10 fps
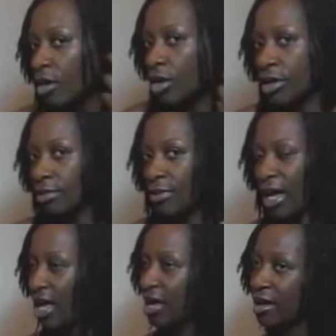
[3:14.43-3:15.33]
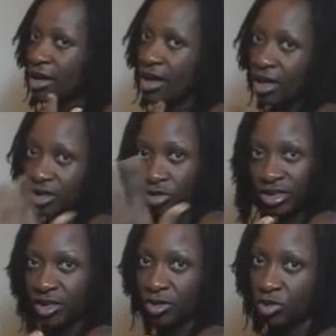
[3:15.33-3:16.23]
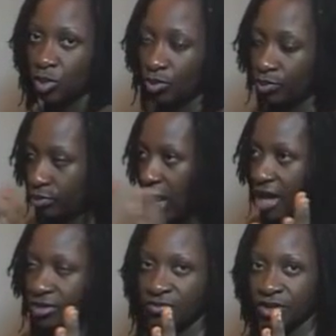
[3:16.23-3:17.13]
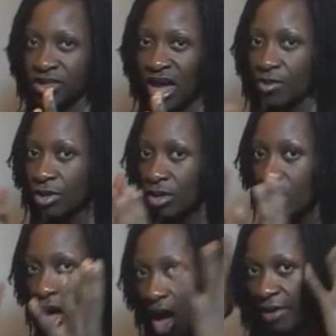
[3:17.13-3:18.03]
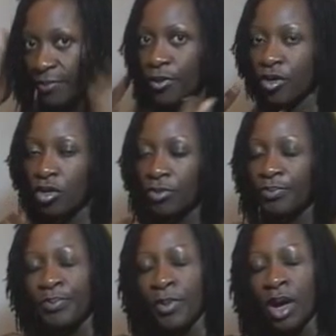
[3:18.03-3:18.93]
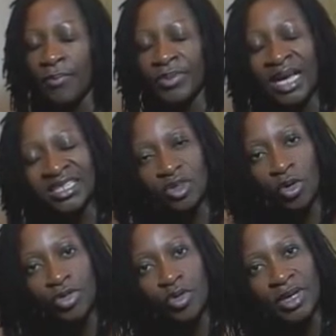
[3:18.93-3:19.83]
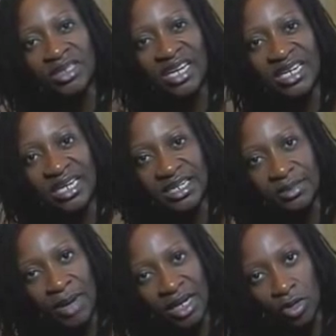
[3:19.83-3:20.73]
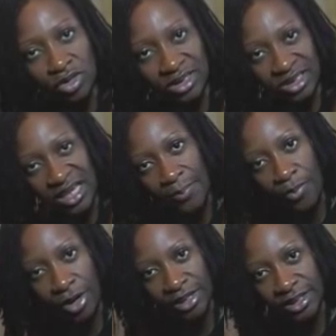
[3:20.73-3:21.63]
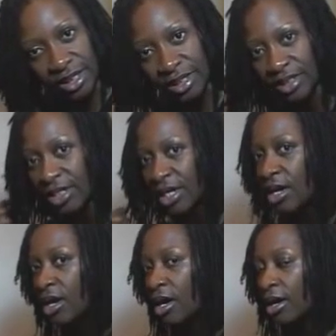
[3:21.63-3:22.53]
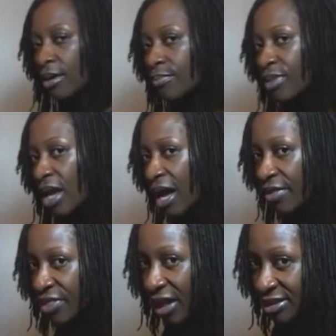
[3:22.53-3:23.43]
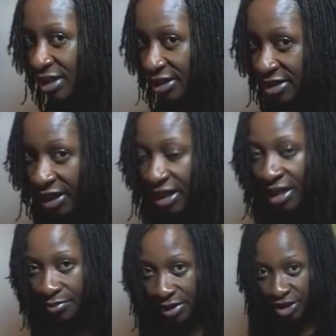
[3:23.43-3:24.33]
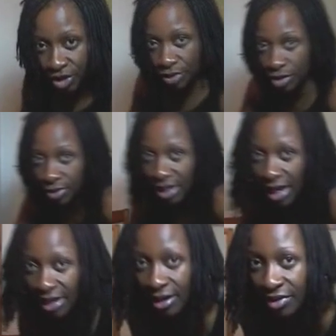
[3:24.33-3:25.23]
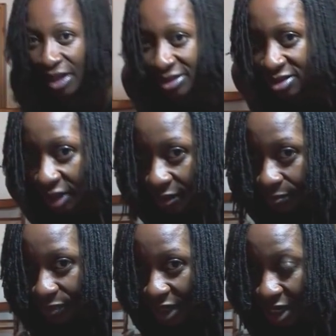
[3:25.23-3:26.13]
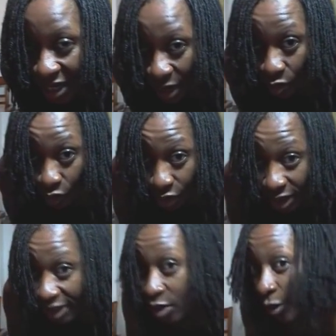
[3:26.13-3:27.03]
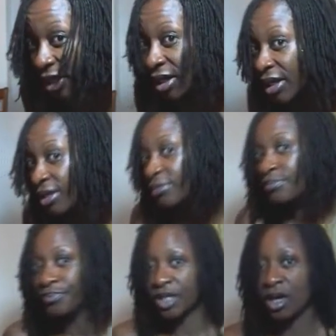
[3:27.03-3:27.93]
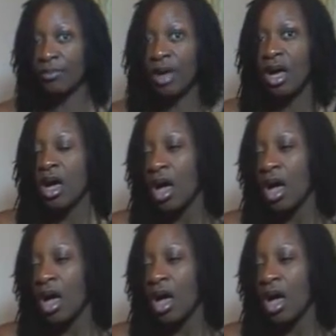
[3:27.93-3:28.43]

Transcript: on my hair. As soon as it's out of the towel, I'd put um, castor oil through because I need it, my locks separated. Um, and that is it. Let me show you again. That's it. Now, really quickly, um,